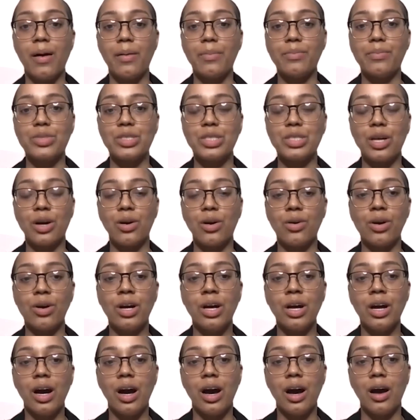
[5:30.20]
So
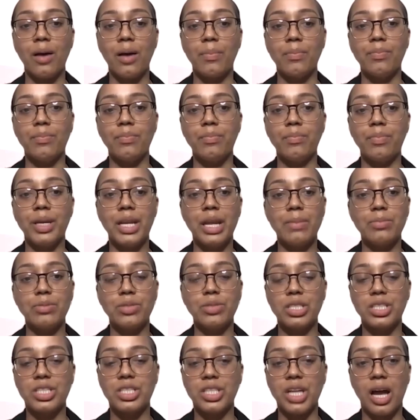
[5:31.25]
being able
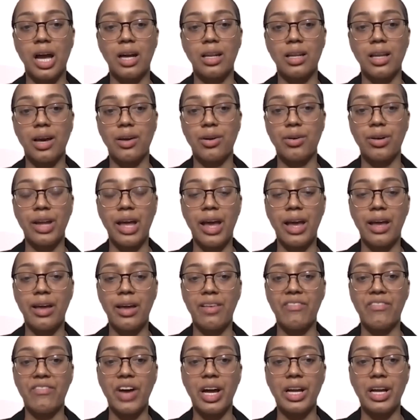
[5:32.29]
to shine light on that
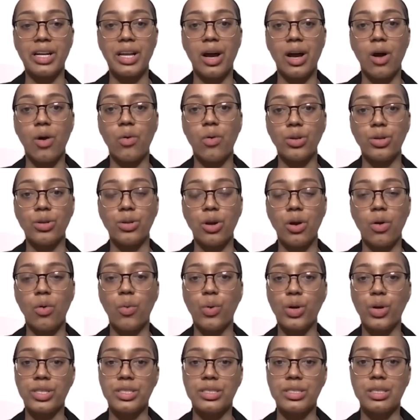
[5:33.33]
and find out,
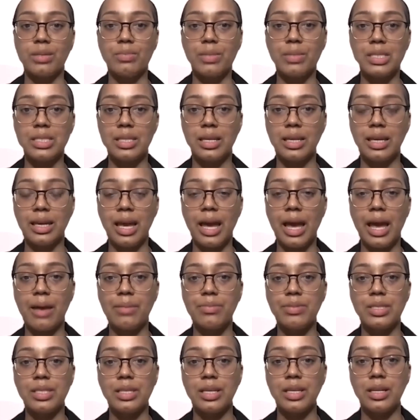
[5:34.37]
where's the missing
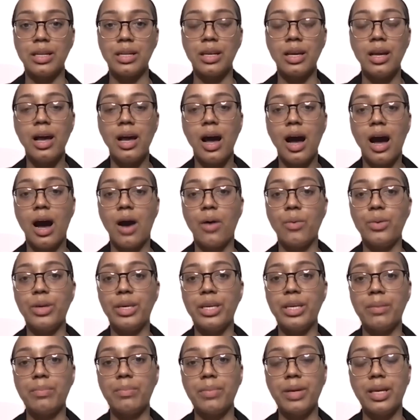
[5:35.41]
gaps and how we
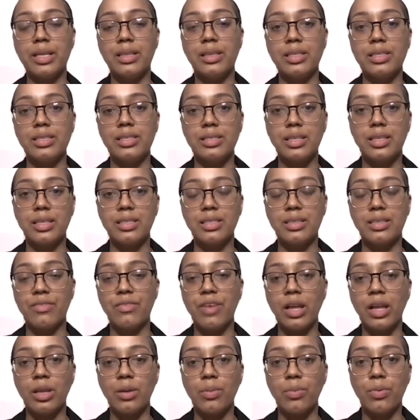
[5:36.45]
can make these things
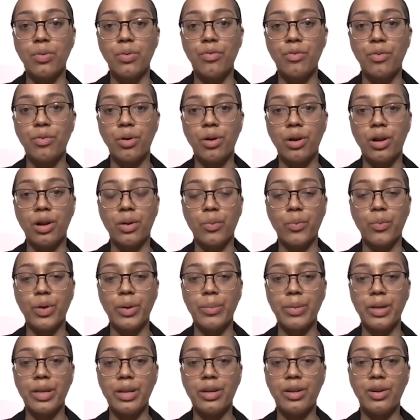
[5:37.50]
available for
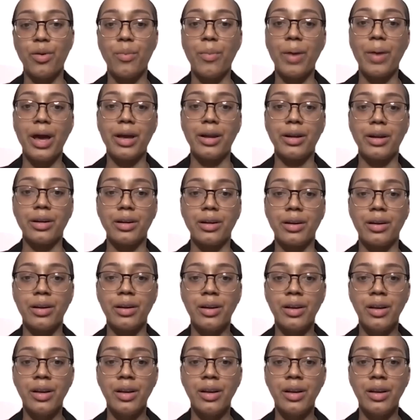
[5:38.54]
women, no matter